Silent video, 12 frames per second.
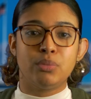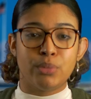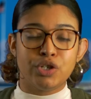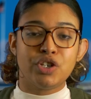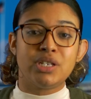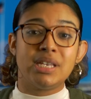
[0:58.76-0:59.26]

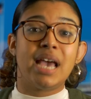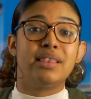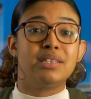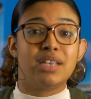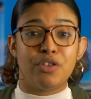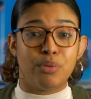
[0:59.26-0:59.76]
emergency at
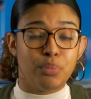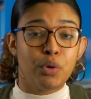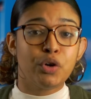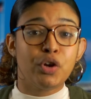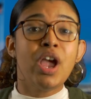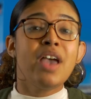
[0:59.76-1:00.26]
the southern
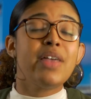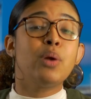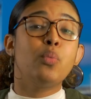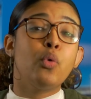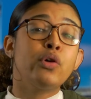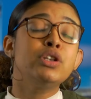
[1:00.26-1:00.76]
border that
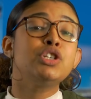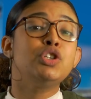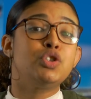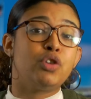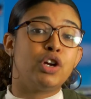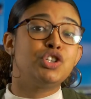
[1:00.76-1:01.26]
warrants
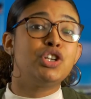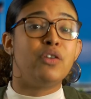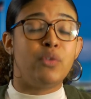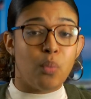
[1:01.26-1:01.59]
construction of a